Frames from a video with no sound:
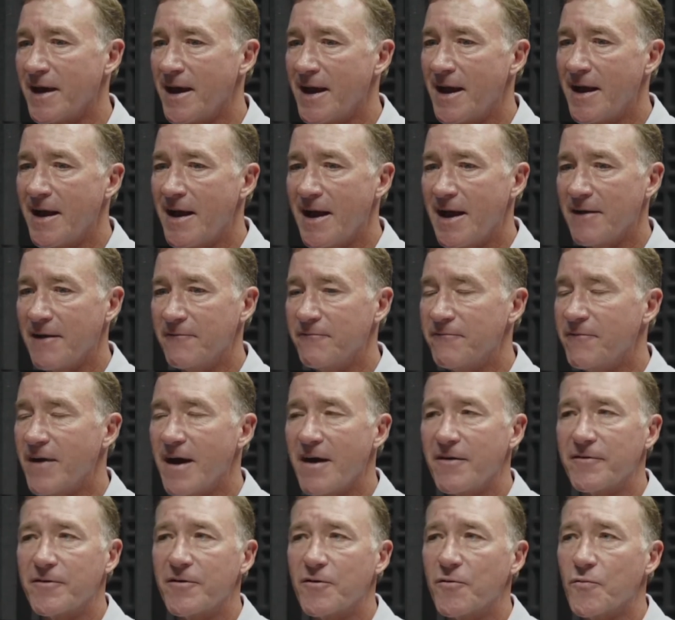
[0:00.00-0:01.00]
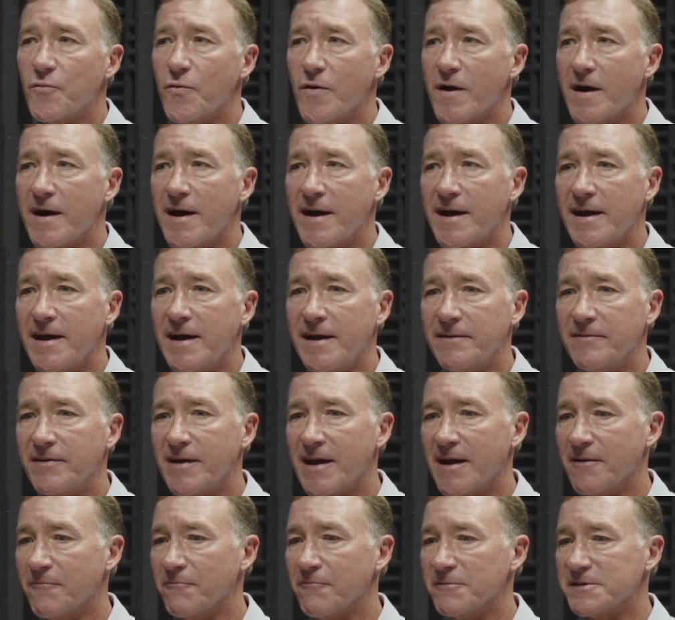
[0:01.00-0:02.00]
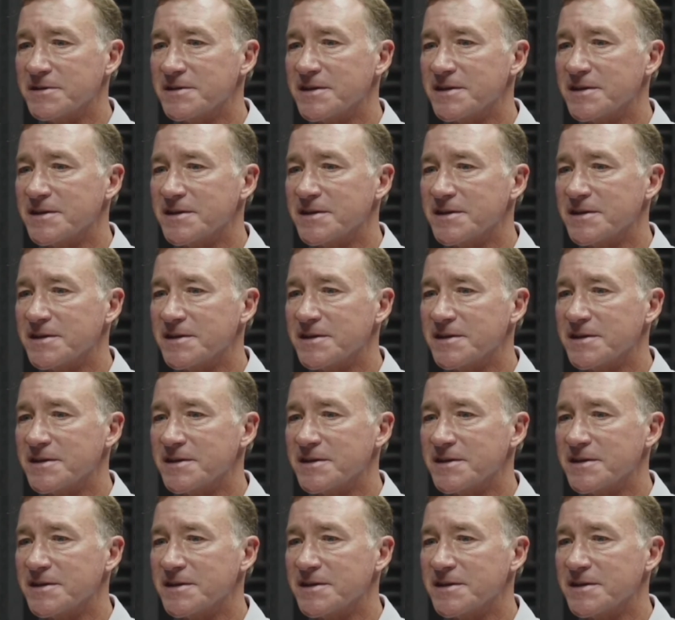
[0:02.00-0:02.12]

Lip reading: had found her way and was